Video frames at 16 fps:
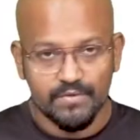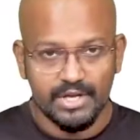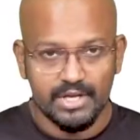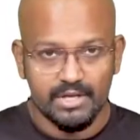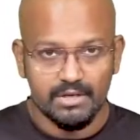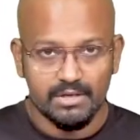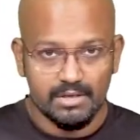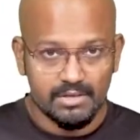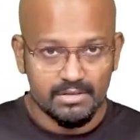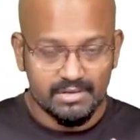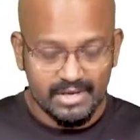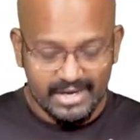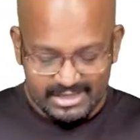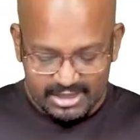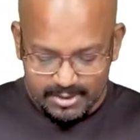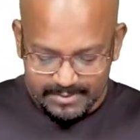here,
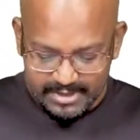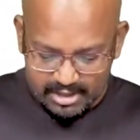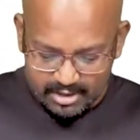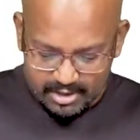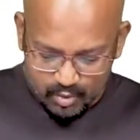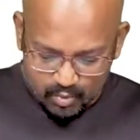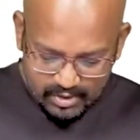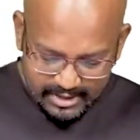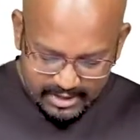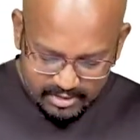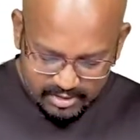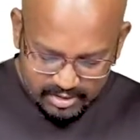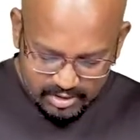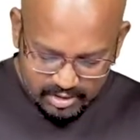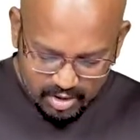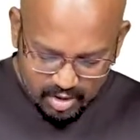trigeminal
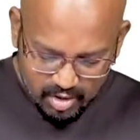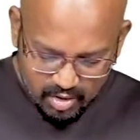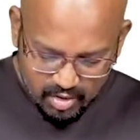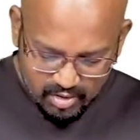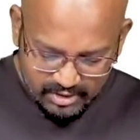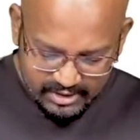nucleus on